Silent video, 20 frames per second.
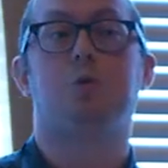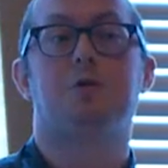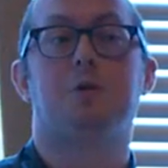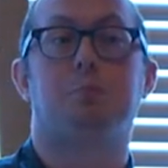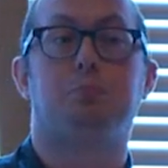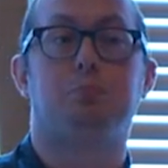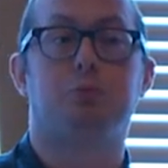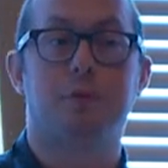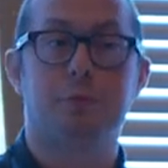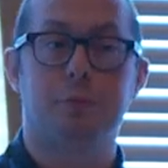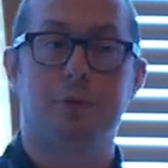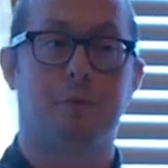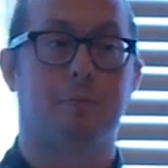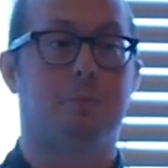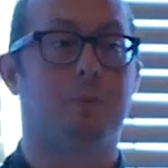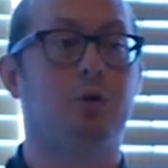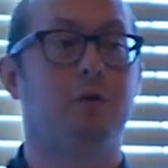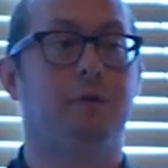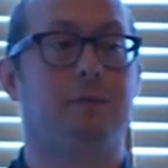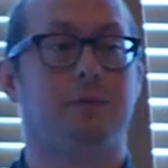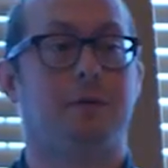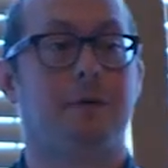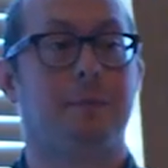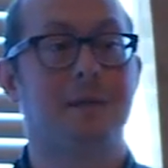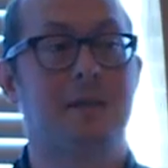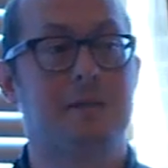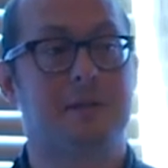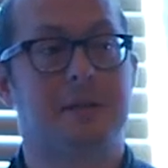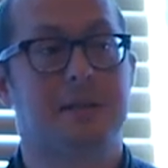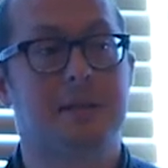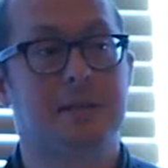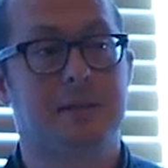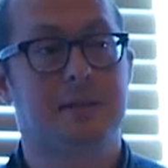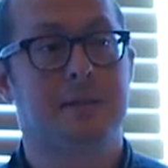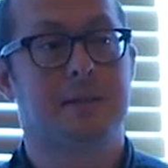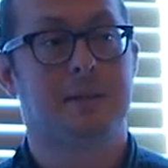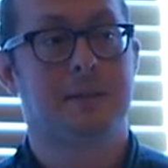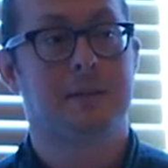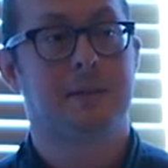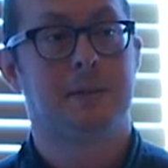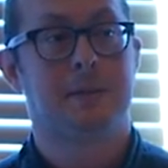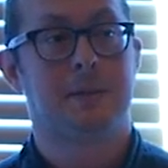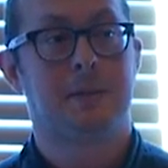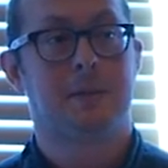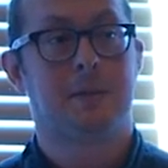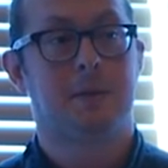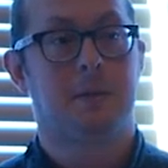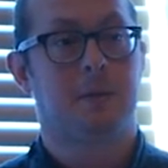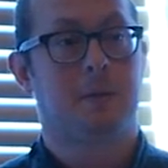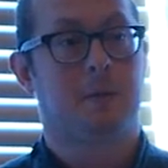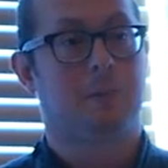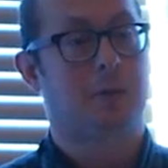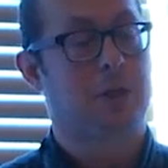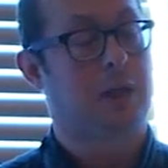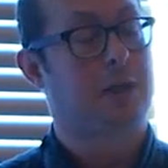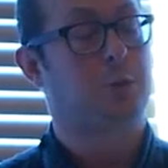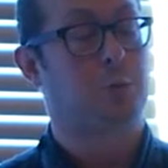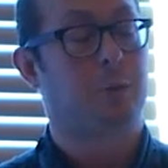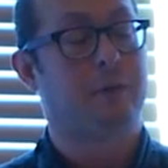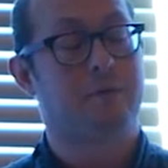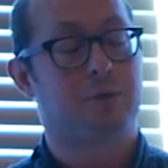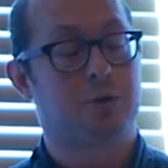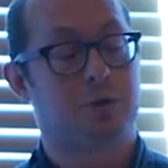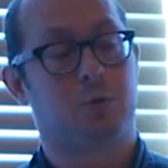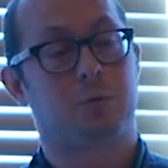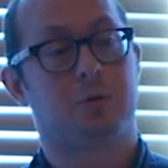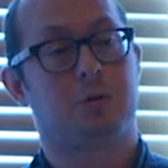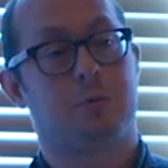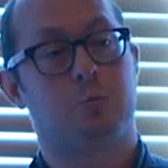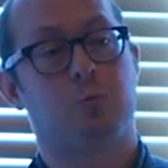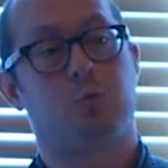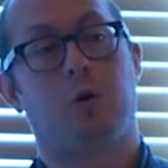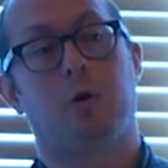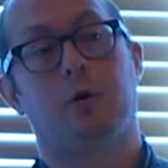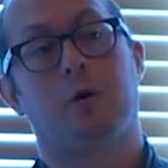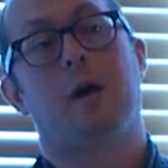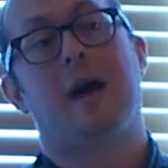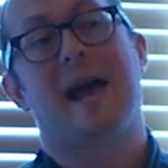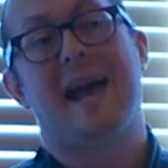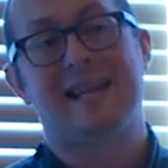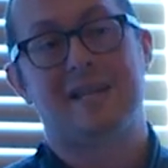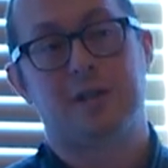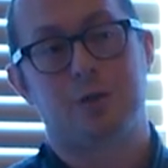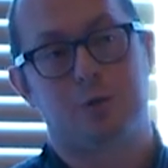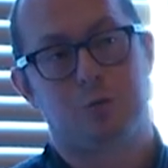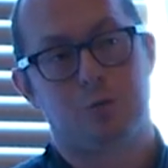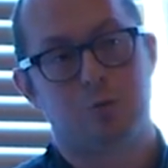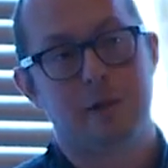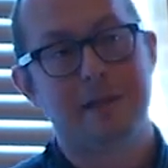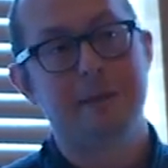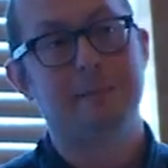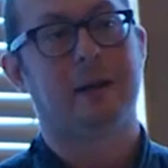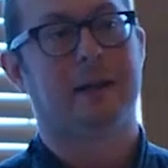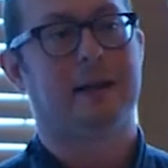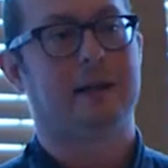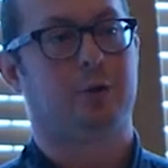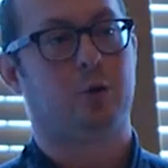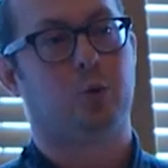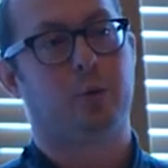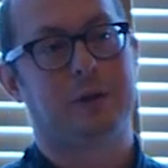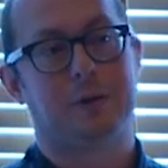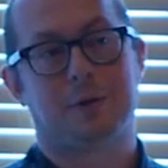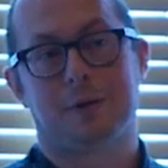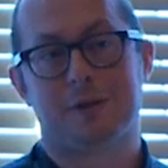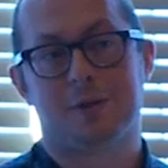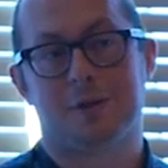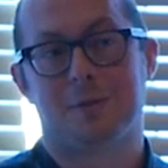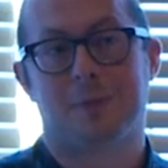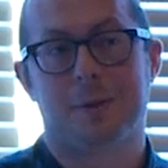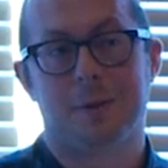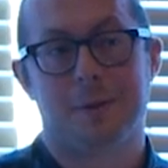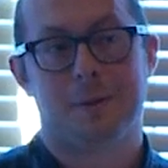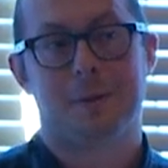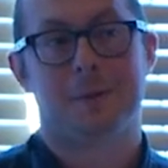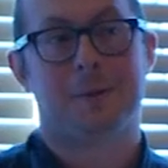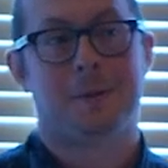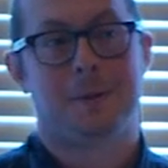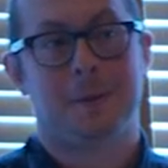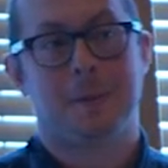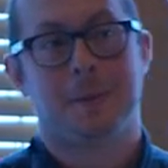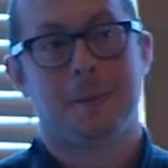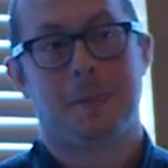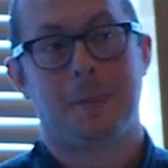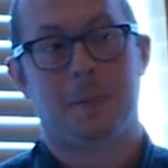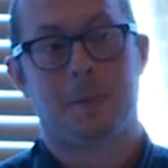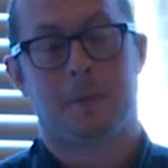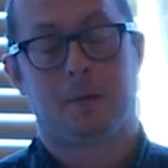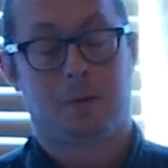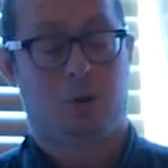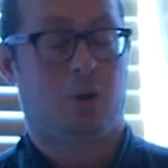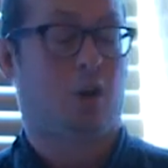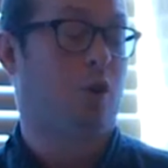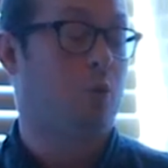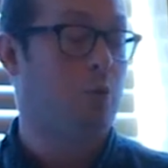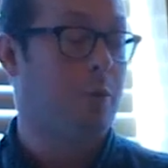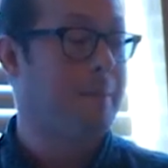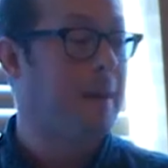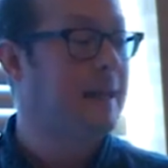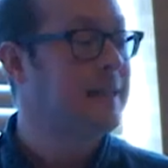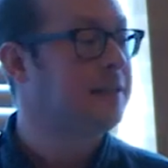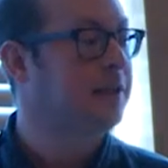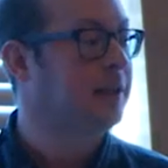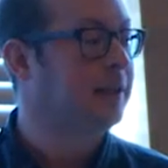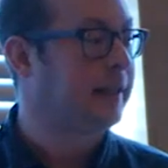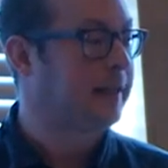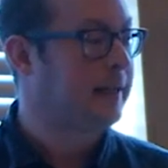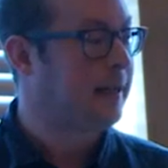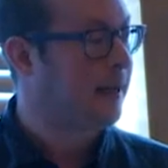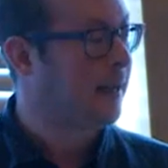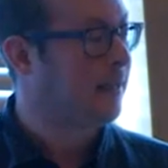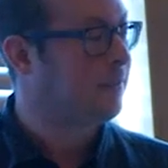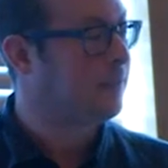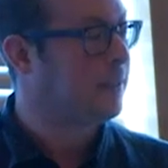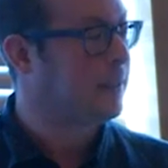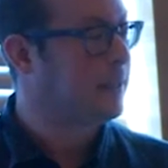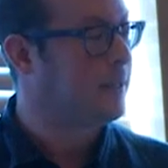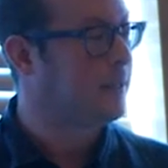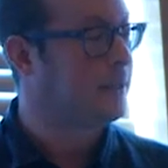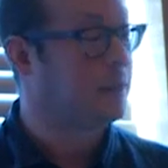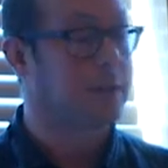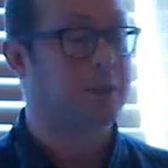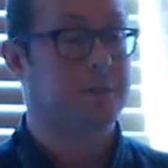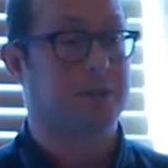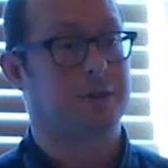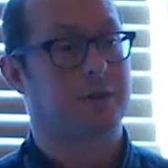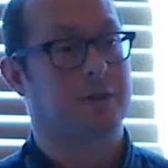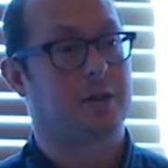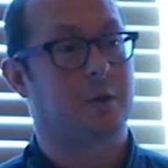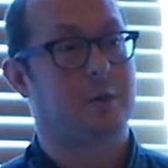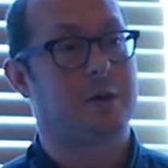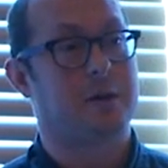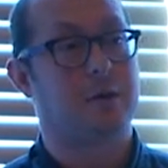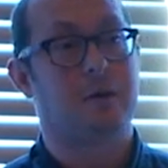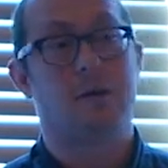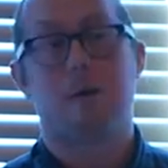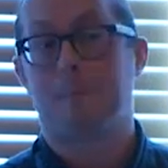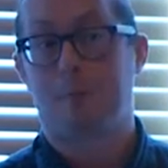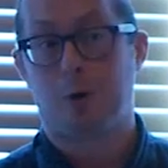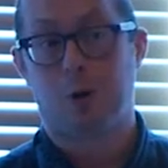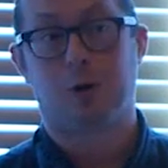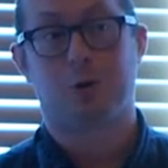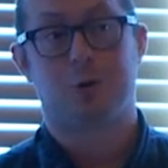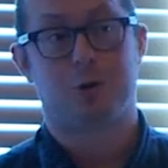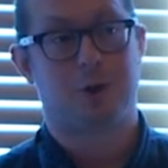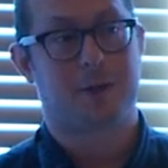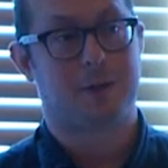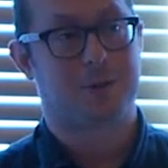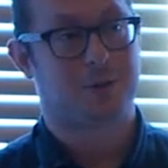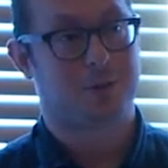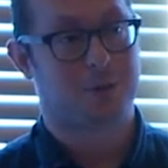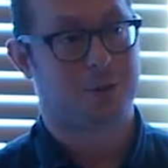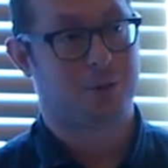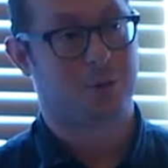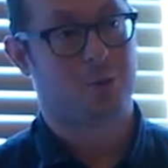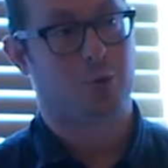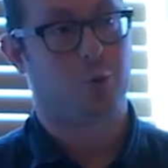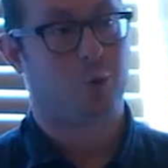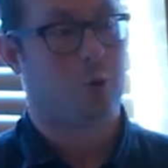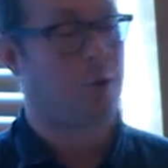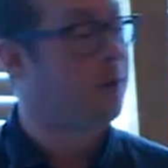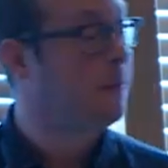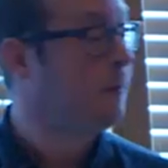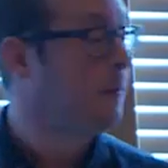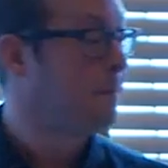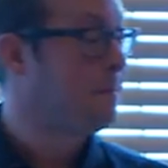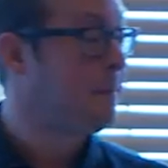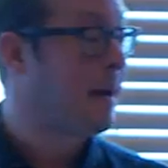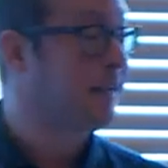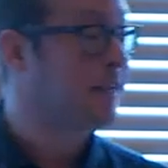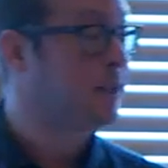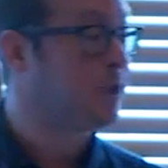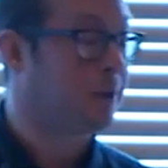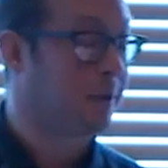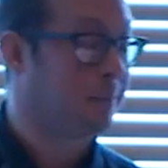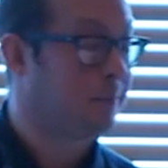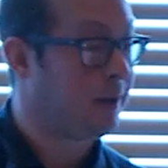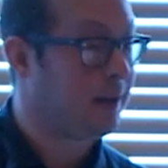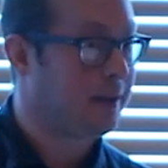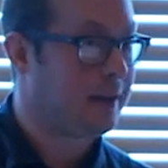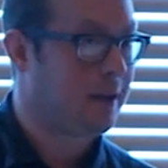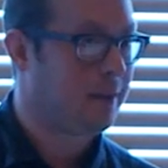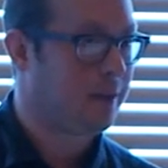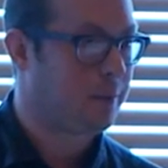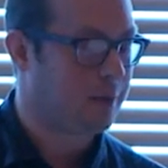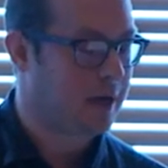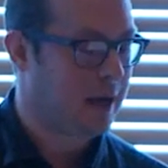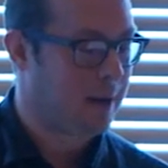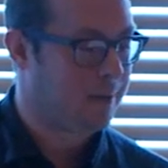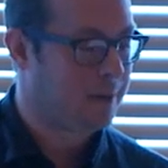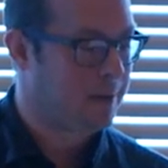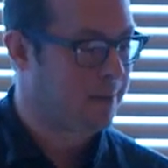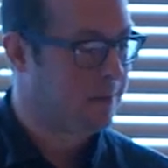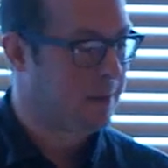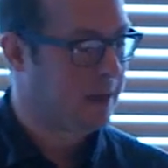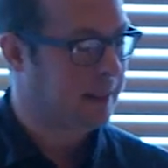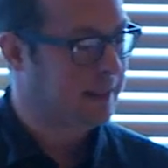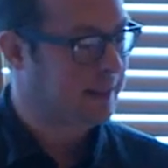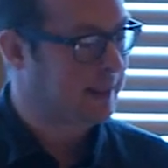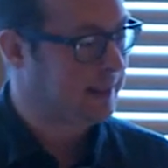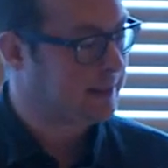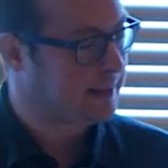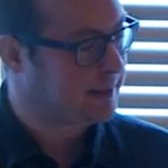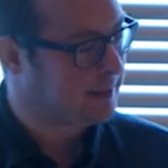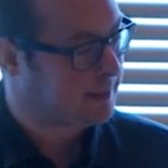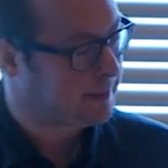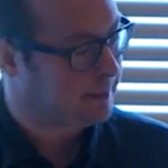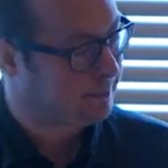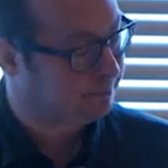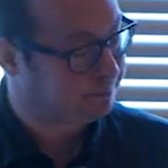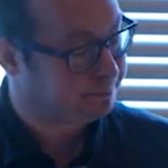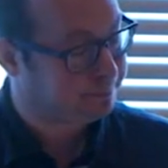was a brilliant move for the business, but actually resulted in one extremely annoyed customer who amazingly had the guts to go in and apologize to the store manager. I doubt that would happen in many cases.